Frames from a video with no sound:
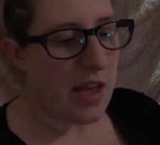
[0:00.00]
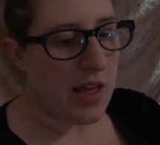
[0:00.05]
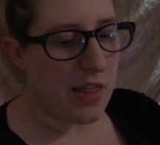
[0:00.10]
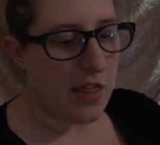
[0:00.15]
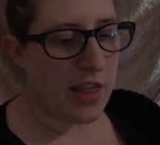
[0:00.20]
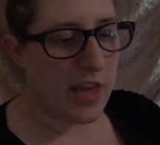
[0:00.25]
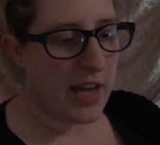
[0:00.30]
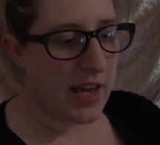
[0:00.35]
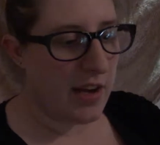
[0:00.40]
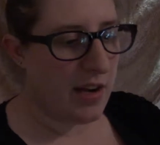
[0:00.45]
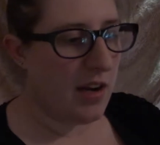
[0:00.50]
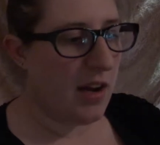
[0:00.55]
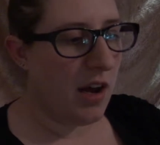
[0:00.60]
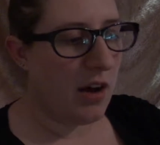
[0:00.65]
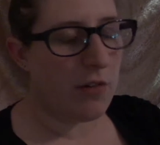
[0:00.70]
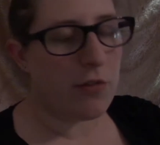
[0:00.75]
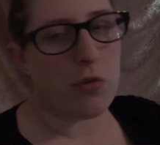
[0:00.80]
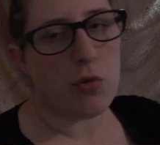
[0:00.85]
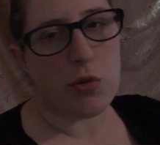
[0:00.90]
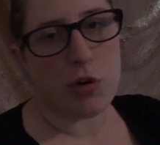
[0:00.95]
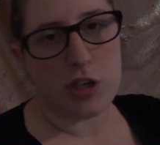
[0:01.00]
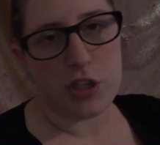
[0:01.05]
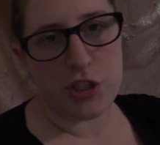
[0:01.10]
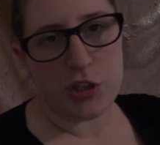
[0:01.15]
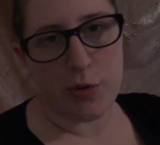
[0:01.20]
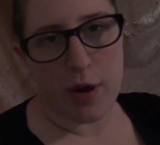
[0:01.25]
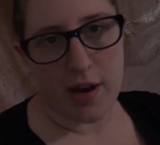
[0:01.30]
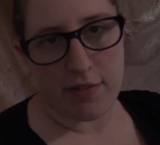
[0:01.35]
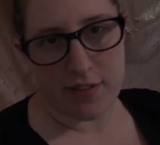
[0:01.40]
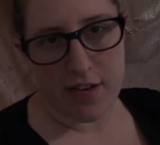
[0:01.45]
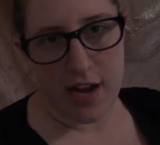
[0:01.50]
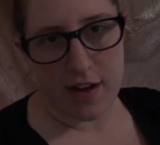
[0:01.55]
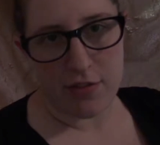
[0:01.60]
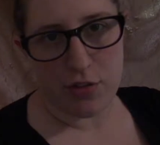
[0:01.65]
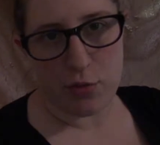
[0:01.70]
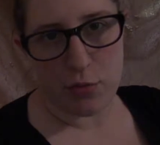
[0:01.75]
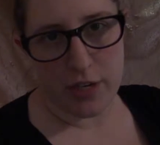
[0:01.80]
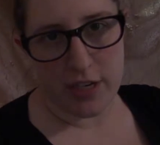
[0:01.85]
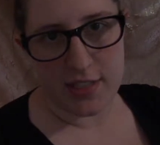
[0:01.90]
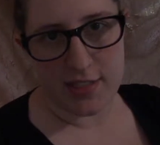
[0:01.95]
Then, of course, you have to have
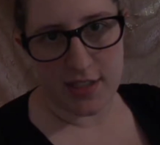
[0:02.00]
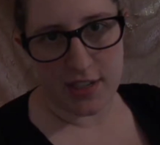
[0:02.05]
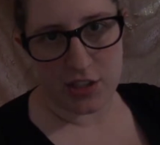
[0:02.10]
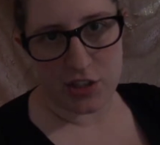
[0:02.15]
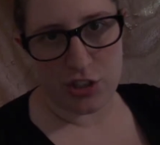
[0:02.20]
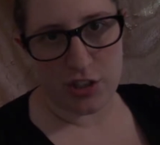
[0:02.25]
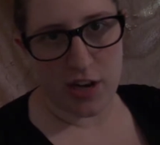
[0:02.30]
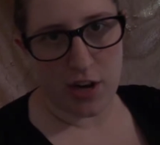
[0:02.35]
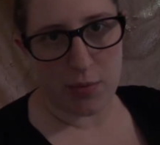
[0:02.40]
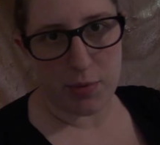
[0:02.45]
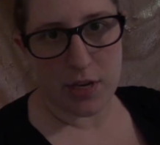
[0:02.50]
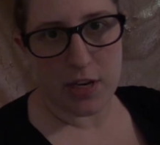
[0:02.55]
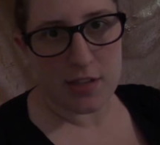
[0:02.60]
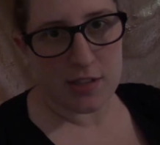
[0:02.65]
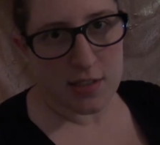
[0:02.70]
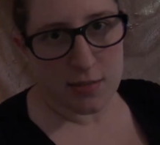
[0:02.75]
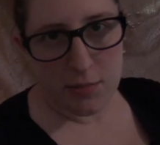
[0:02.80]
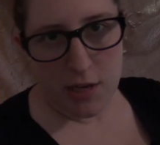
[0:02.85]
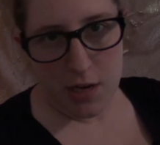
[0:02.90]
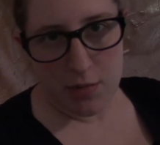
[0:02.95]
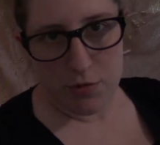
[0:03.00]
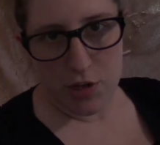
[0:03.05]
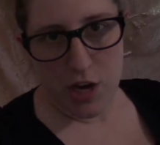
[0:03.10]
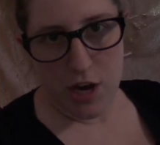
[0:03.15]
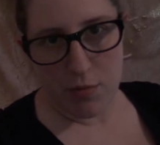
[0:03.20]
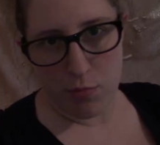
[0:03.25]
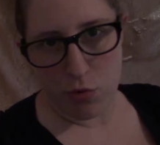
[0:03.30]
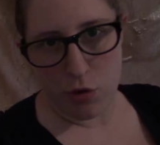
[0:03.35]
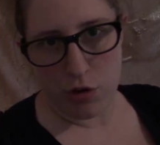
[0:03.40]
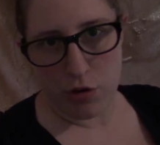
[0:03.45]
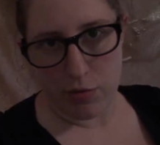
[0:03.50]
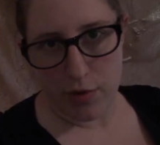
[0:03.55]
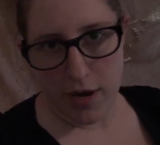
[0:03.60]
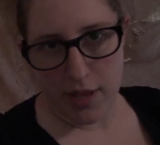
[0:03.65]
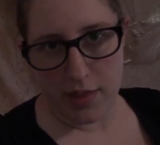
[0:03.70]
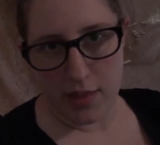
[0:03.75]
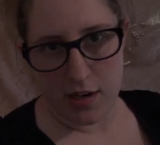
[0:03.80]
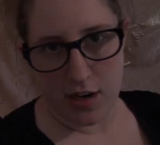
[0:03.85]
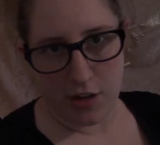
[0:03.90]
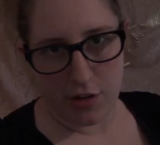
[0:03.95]
the weeks sectioned out because sometimes you have more to
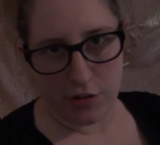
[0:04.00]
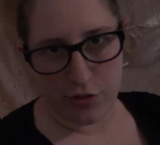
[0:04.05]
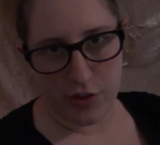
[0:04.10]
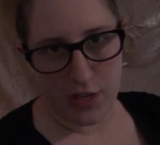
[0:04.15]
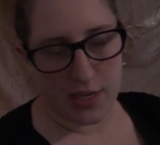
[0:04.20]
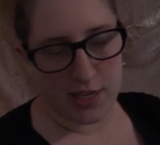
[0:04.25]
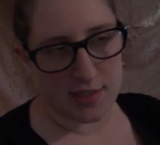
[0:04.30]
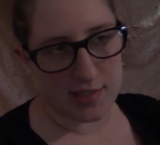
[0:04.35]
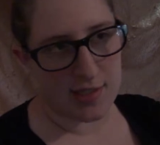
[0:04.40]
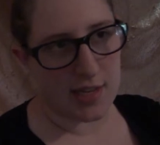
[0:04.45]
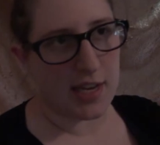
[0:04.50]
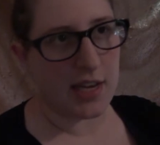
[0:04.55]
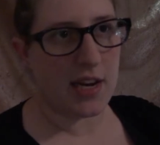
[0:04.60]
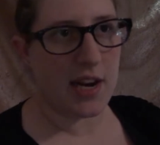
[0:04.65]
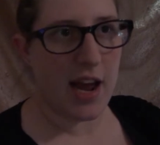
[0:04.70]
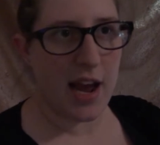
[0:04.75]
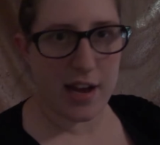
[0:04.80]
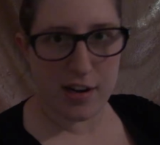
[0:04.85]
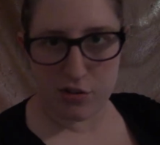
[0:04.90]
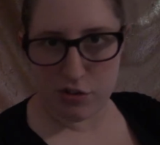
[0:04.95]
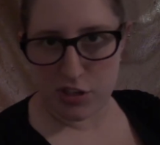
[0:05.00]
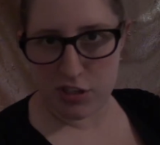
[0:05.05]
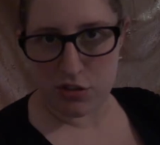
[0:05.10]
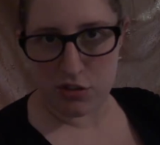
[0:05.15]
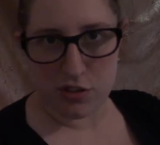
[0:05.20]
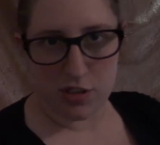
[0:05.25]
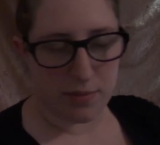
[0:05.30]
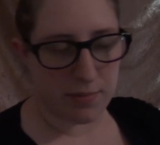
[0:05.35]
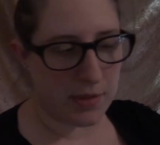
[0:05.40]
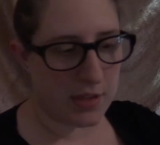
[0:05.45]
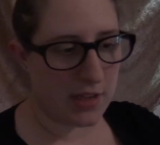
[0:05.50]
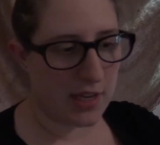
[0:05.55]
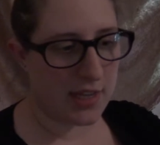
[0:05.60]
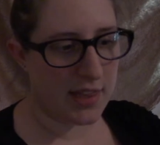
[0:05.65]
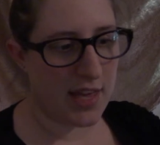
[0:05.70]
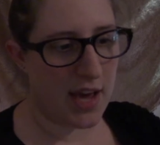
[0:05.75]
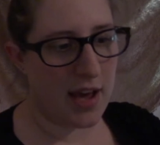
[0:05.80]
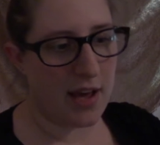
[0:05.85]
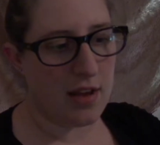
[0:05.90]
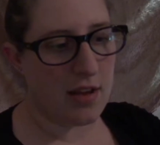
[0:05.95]
write than other things like an address or something like
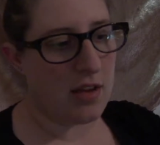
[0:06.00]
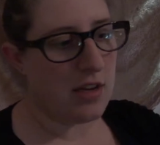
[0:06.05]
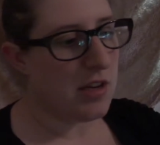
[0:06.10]
that.